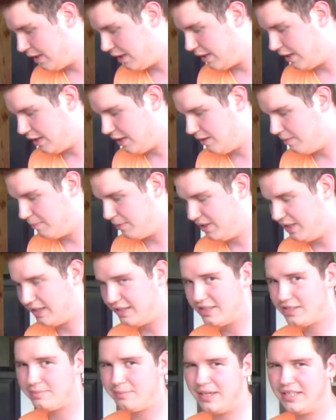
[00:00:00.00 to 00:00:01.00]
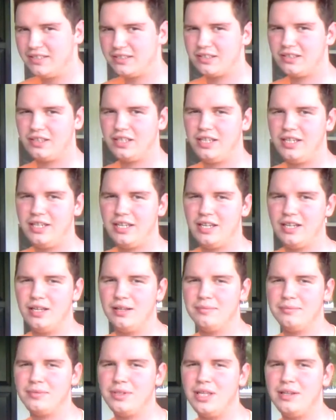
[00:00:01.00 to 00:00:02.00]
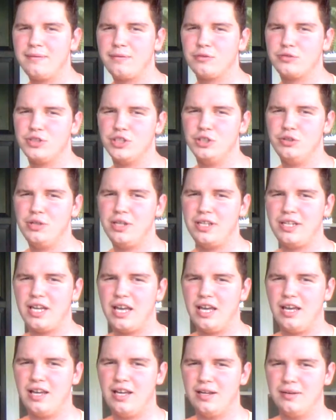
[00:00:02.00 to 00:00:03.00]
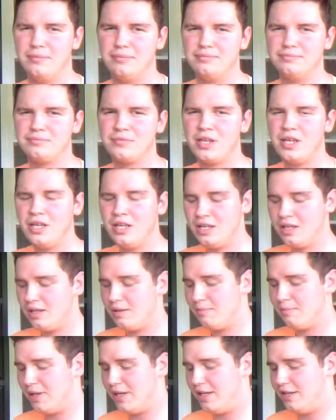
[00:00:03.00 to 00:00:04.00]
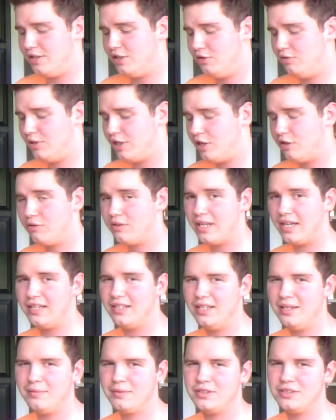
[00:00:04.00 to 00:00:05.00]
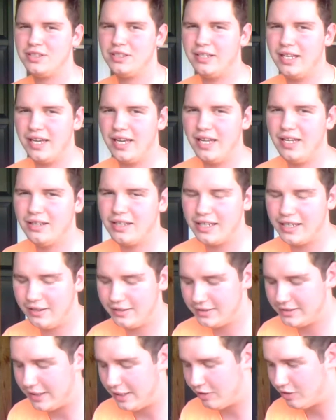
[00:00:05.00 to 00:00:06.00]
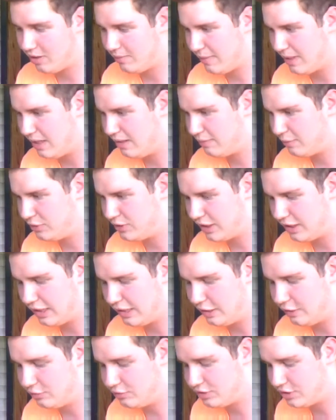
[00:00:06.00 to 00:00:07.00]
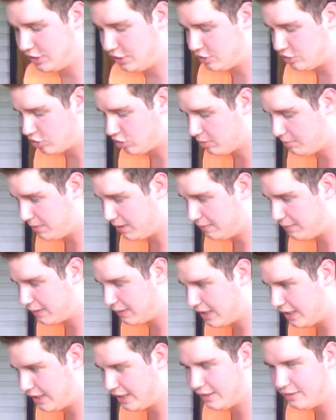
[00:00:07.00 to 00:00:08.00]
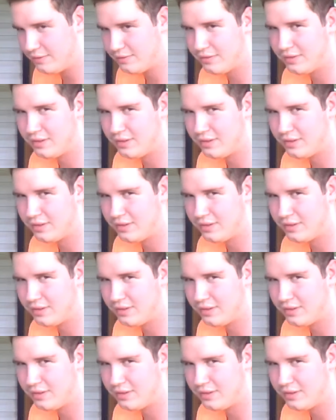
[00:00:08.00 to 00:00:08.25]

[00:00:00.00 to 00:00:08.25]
But yeah, that's basically it for tuning. But do know that even today, like I was talking about, if we take the note C sharp, D flat,